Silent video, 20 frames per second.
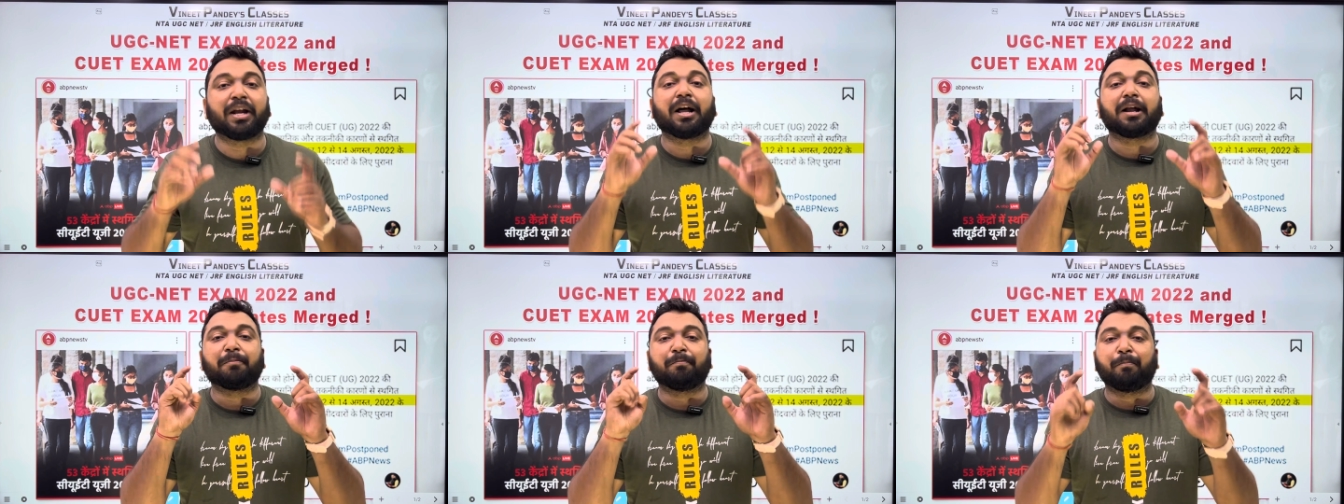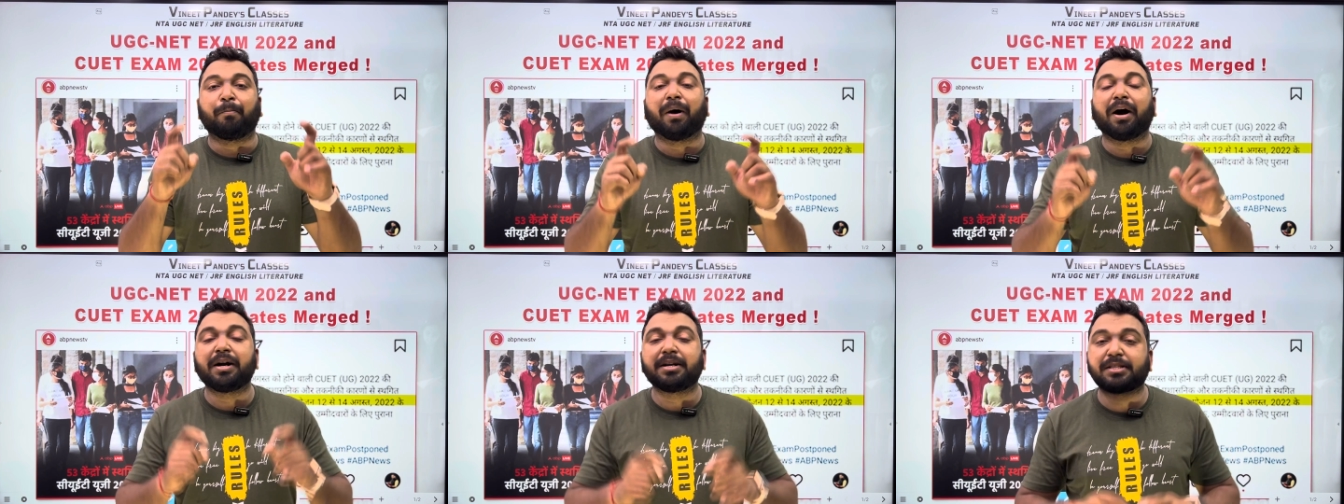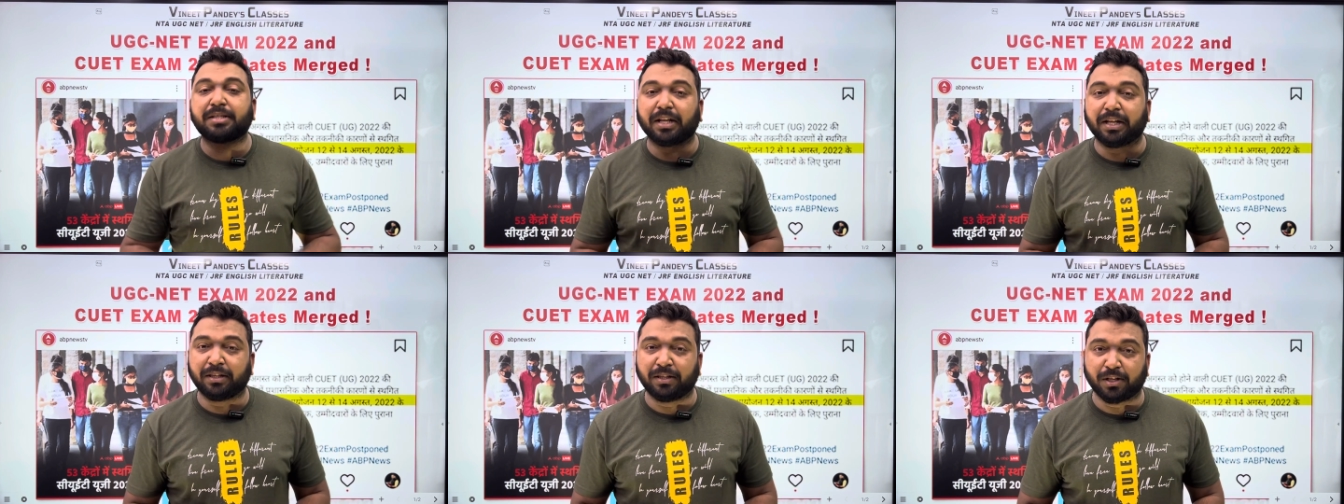are bugs
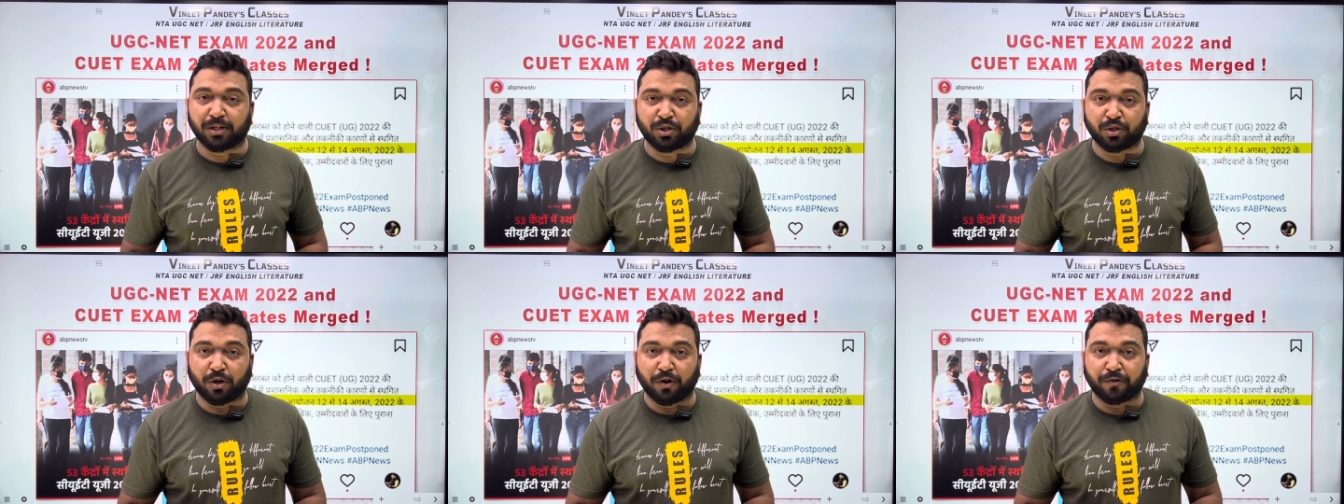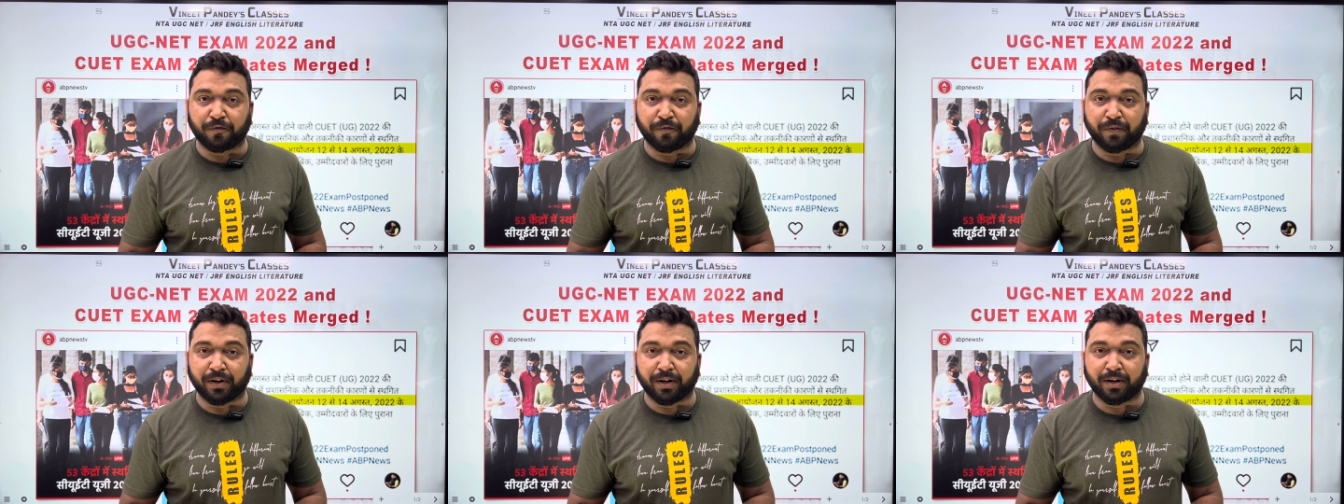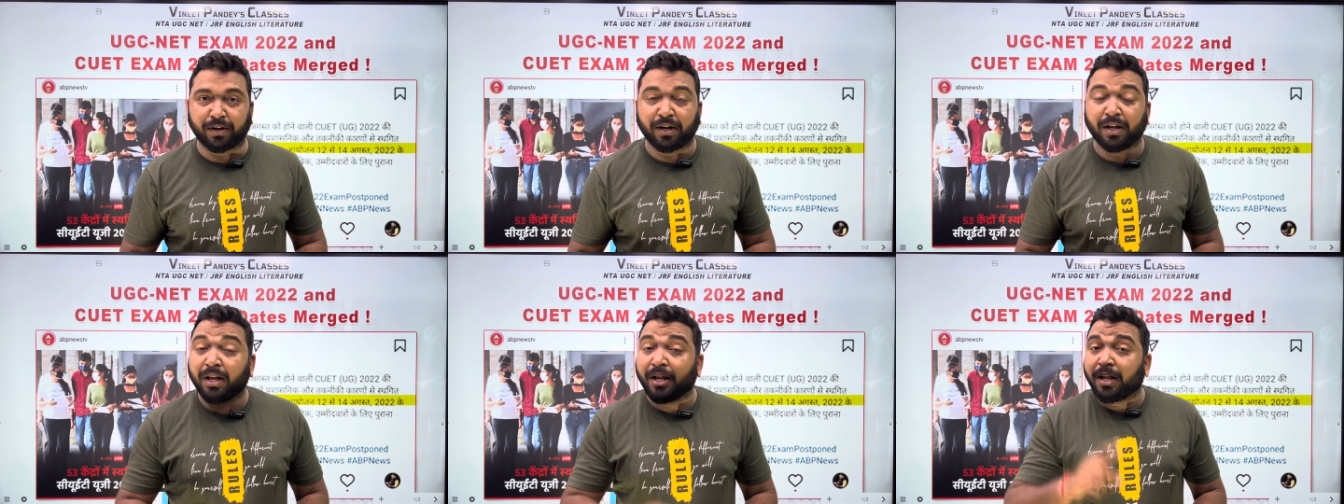in the software.
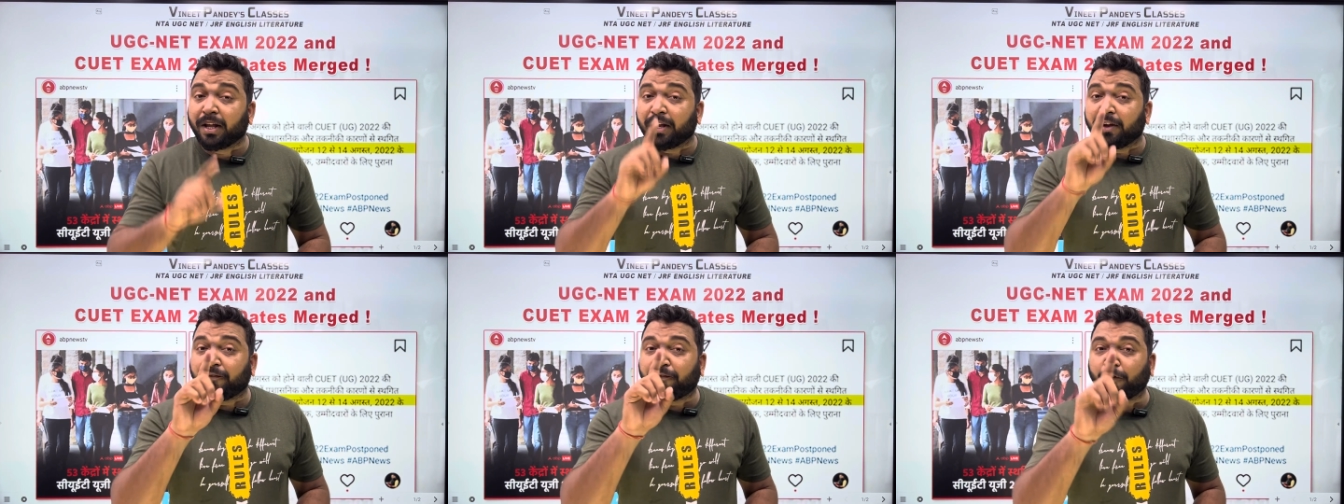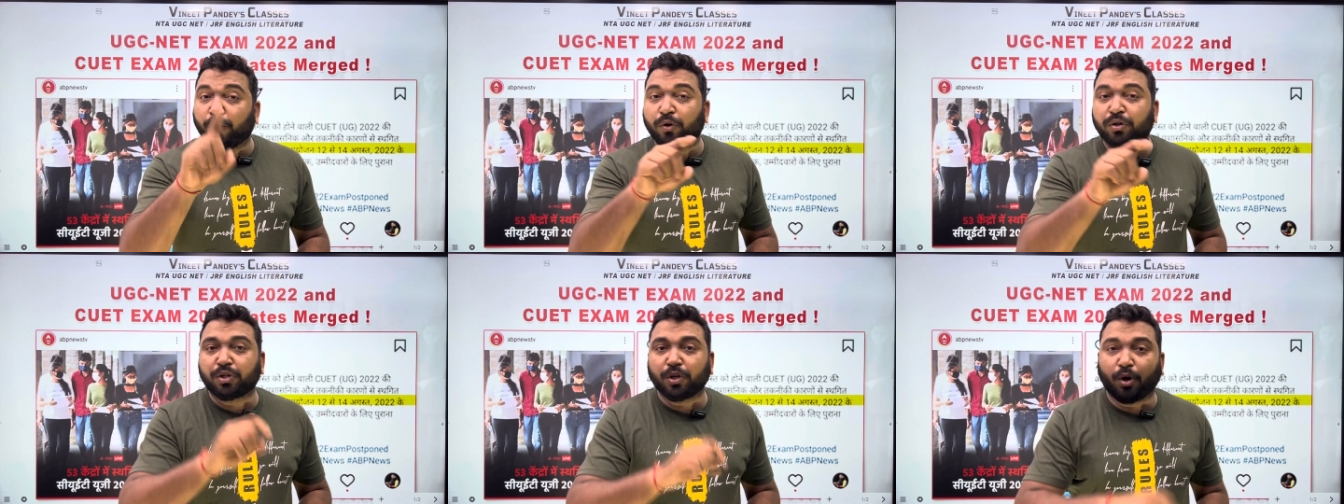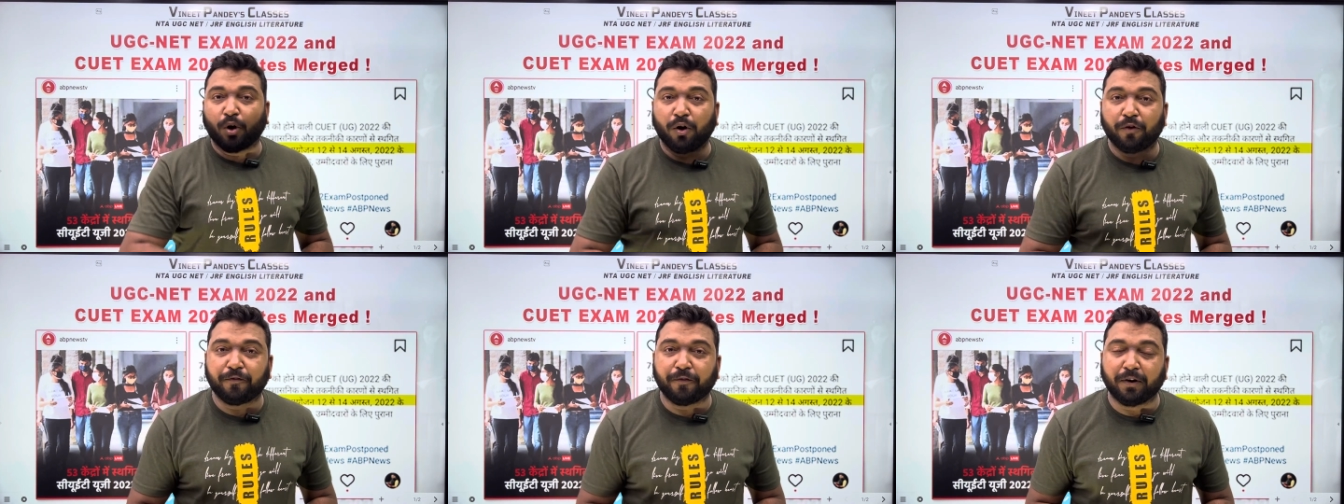4th
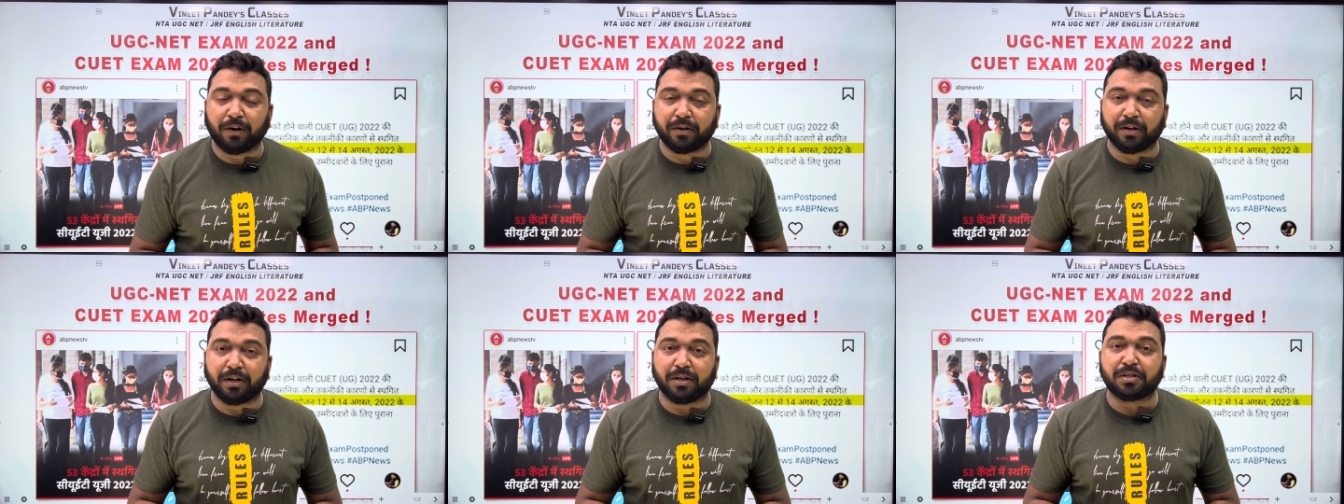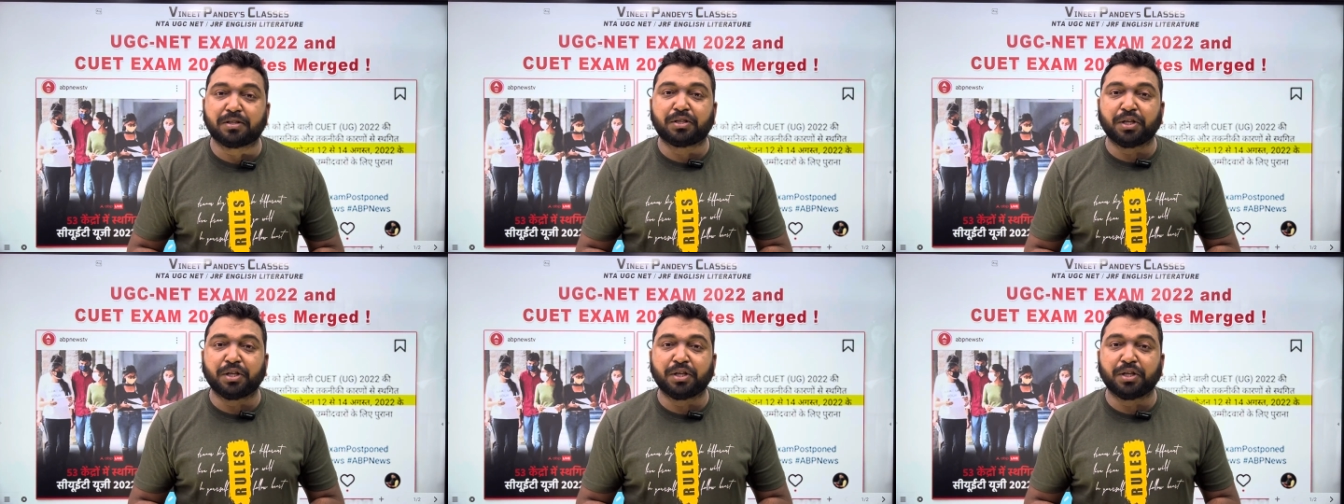of August,